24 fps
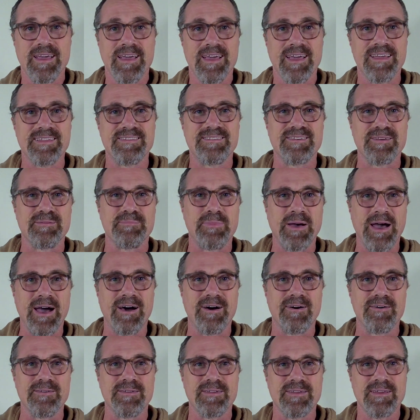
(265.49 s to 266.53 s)
It's
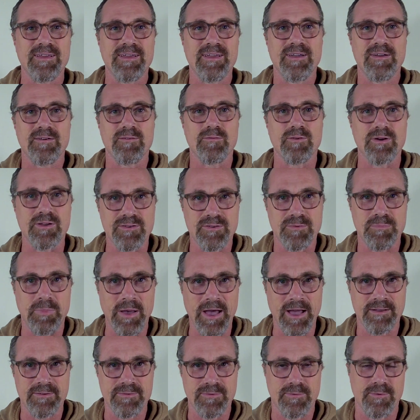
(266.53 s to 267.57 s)
about
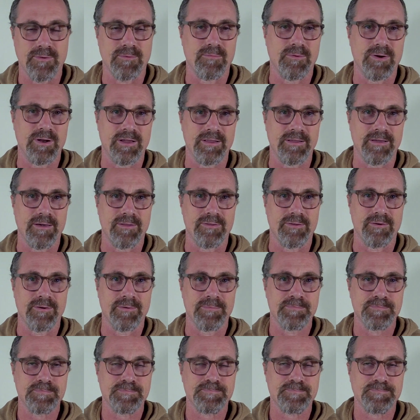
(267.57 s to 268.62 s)
respect for one
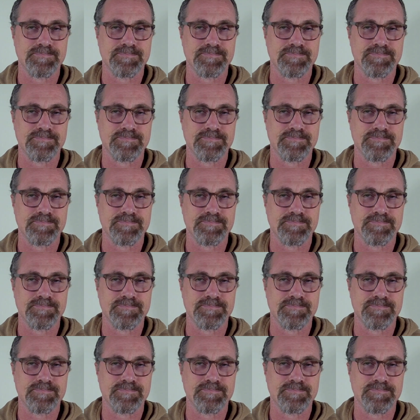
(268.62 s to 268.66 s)
another.